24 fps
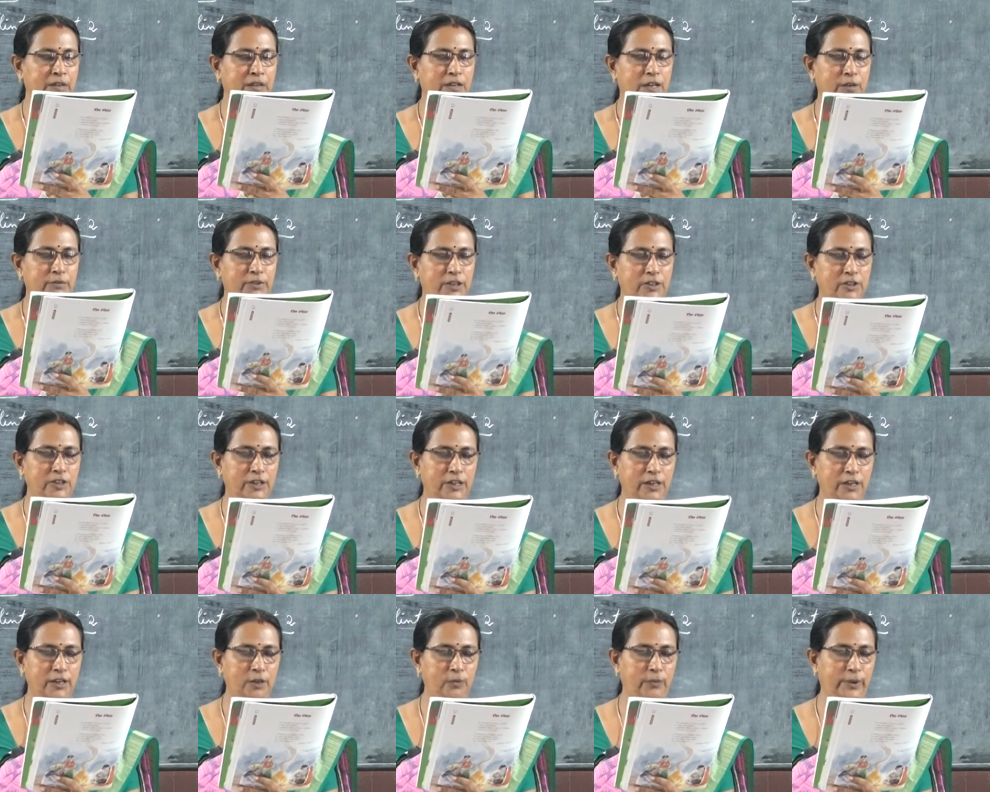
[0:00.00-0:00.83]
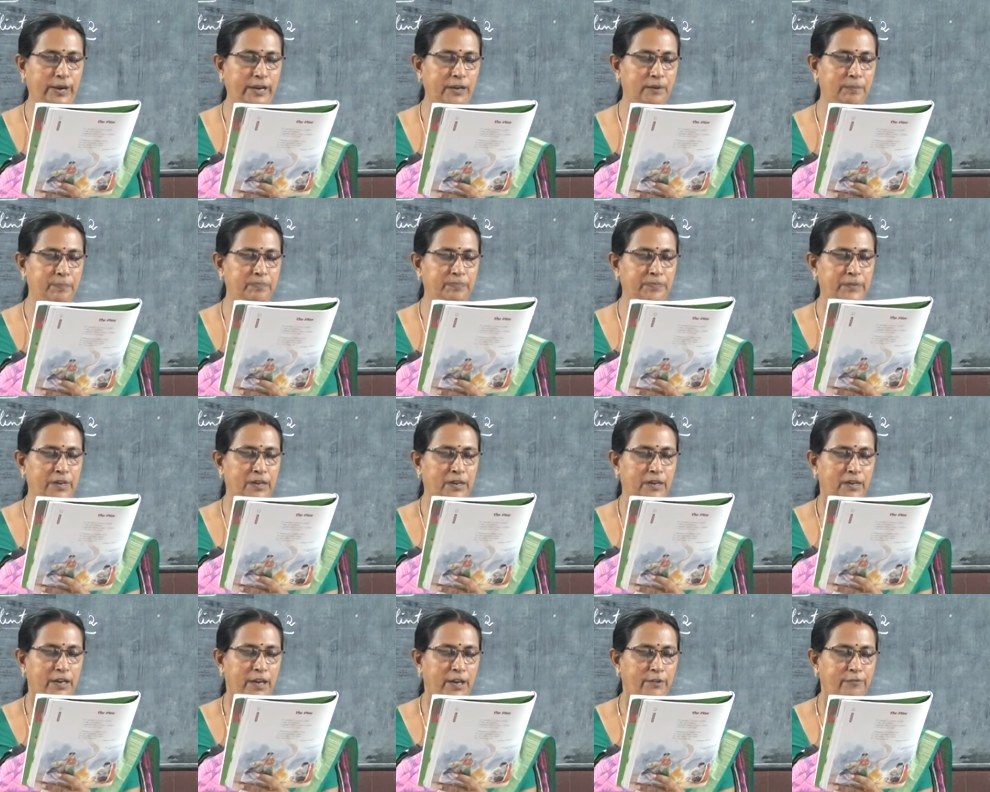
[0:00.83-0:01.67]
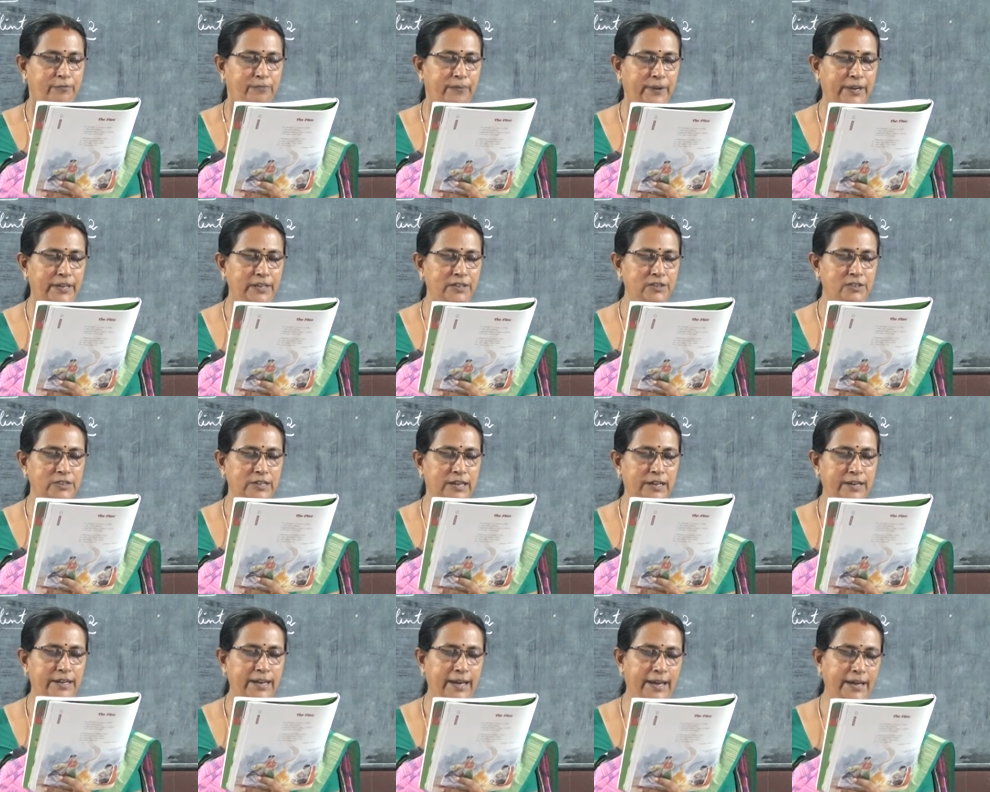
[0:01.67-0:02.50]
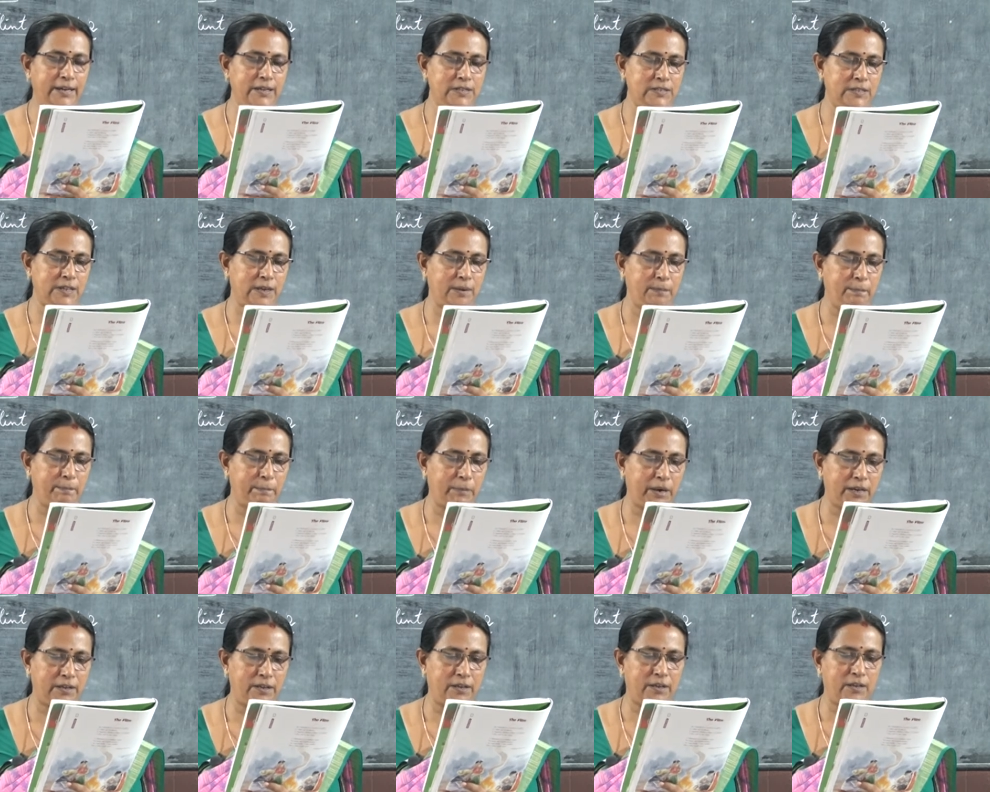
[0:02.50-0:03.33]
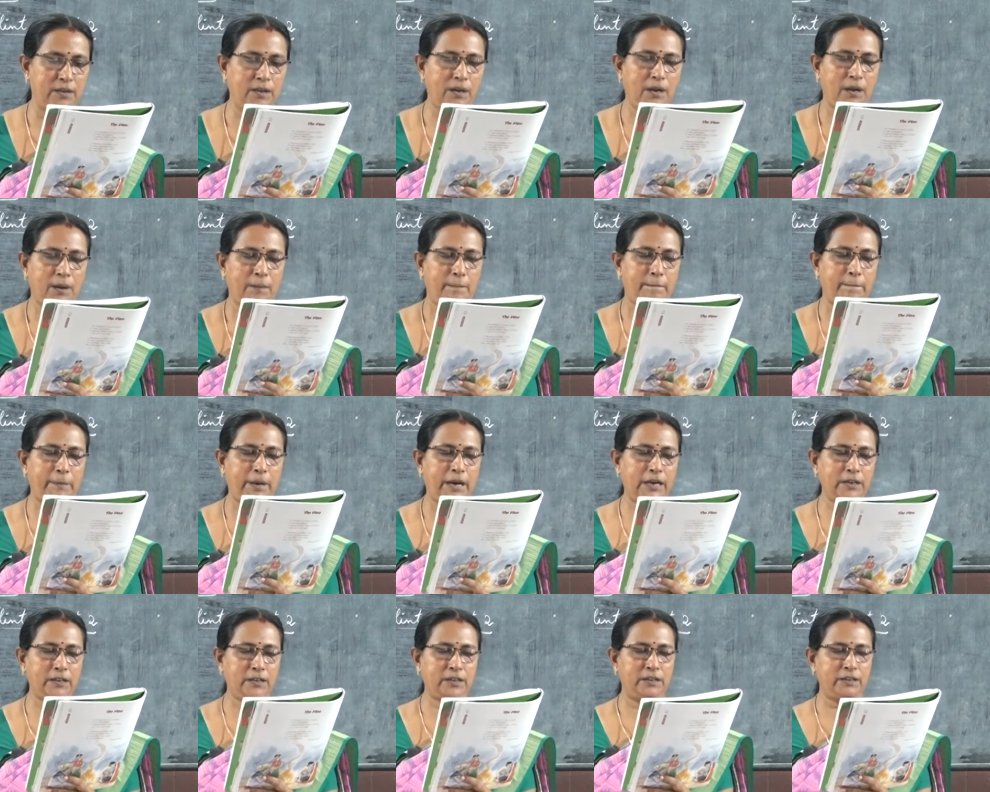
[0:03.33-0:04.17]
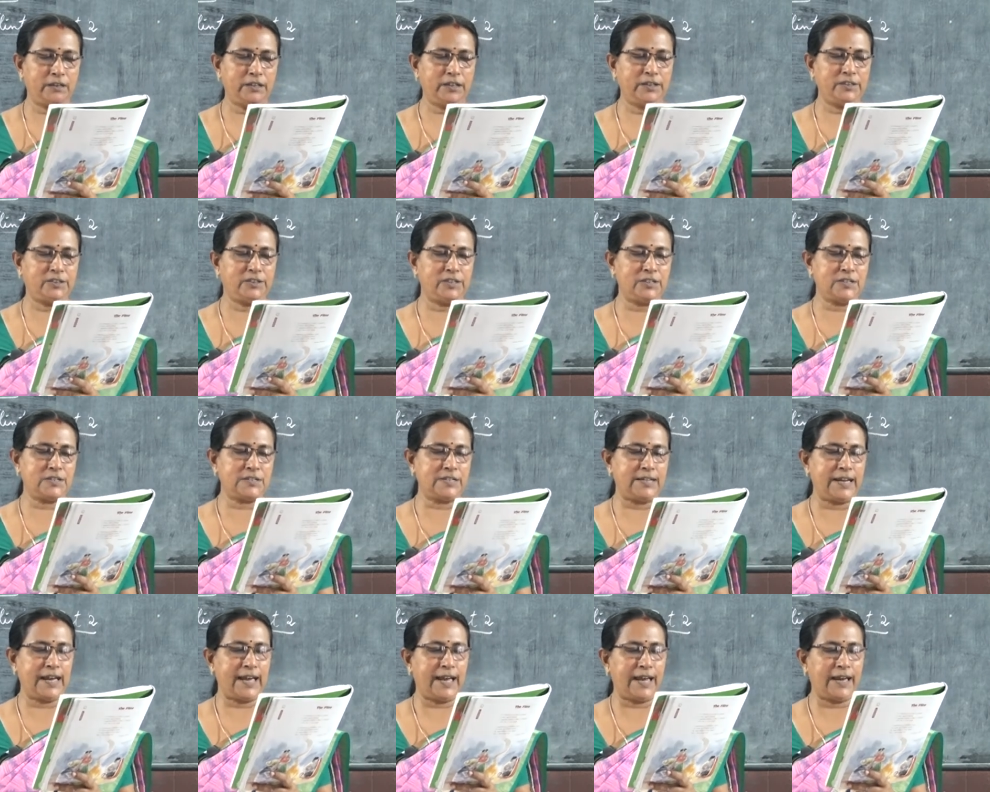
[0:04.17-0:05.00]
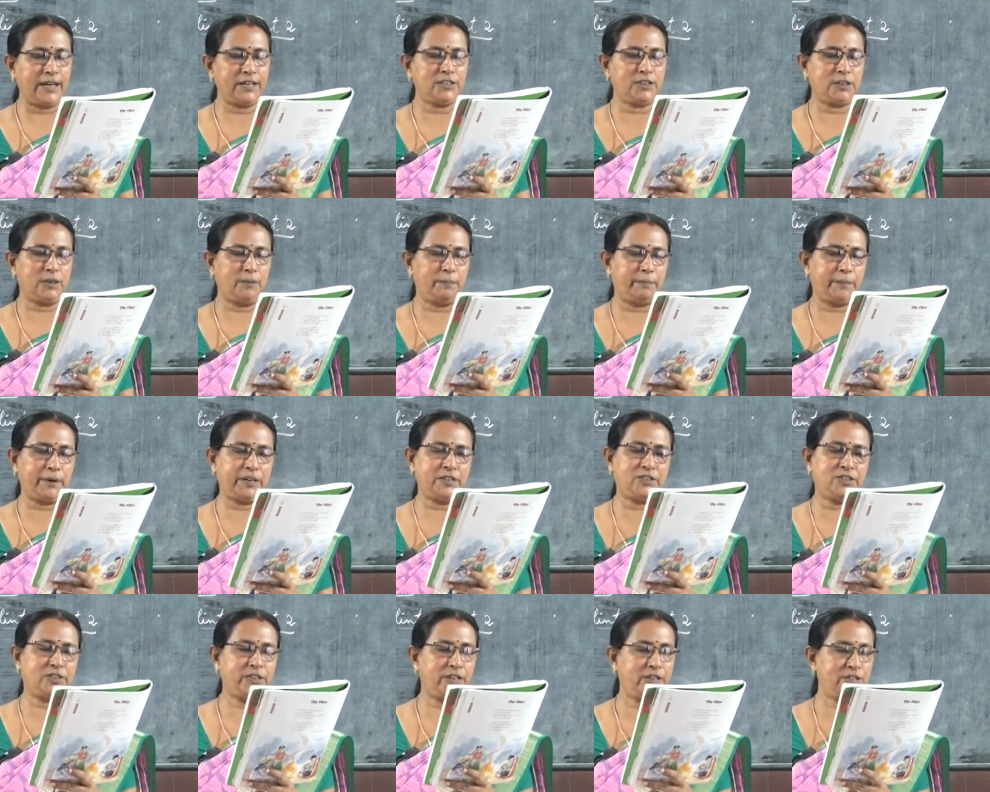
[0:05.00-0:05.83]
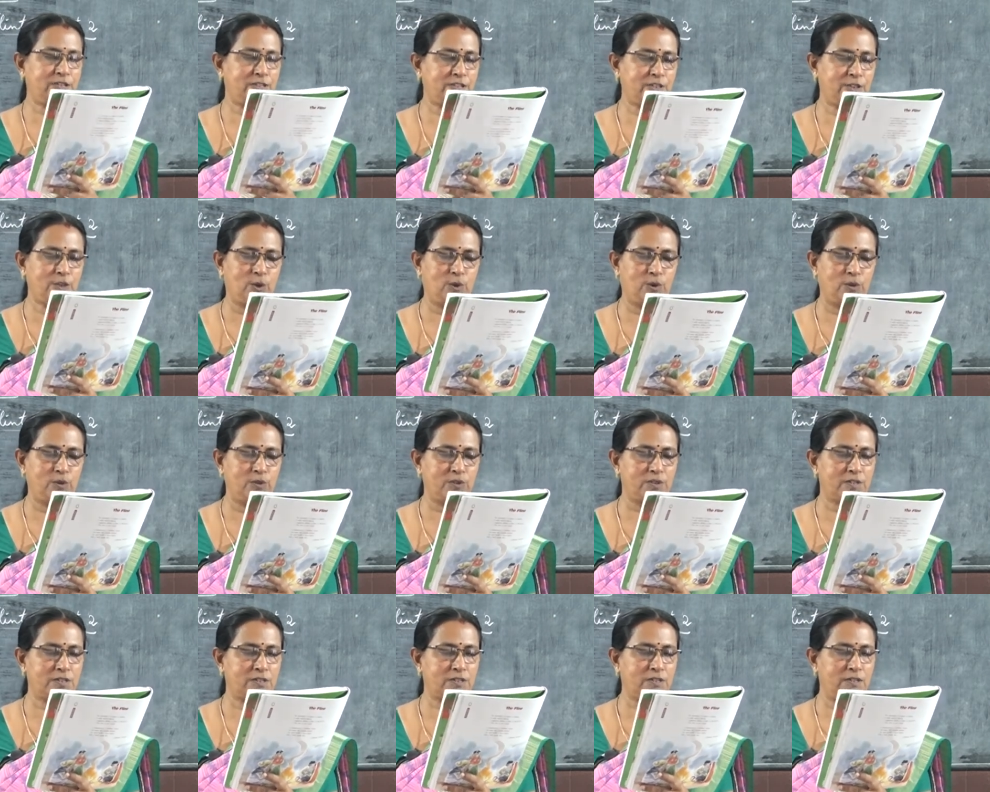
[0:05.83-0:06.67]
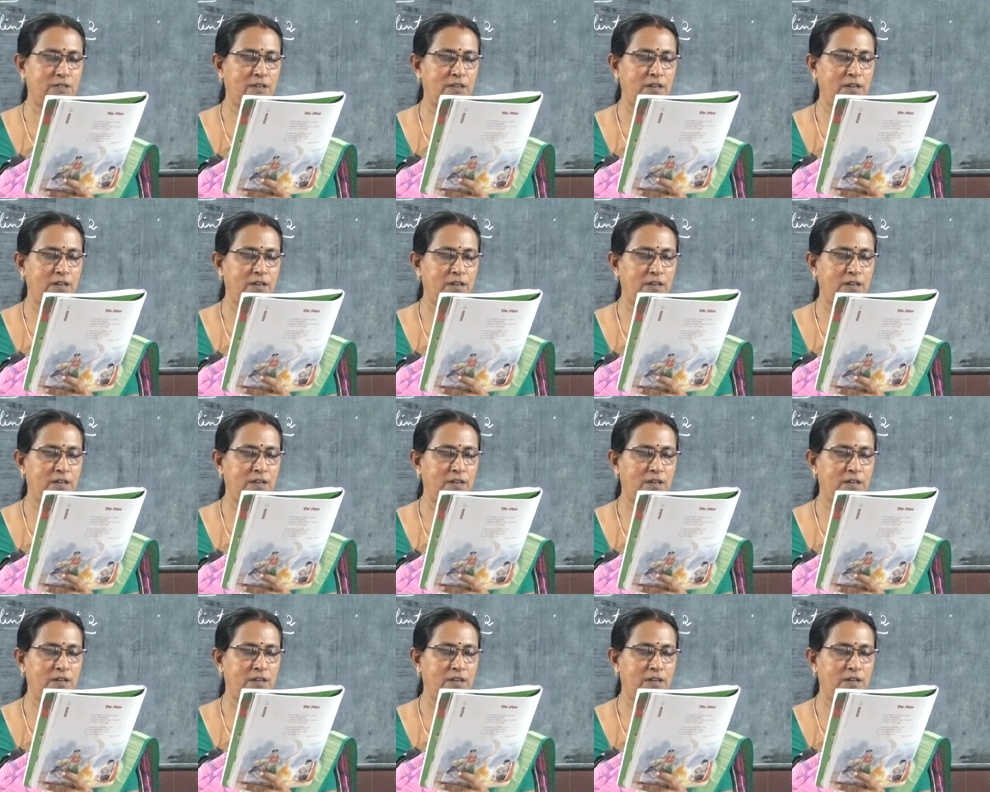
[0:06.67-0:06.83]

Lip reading: Now the third one, a flint lies in mud but it is dash precious stones.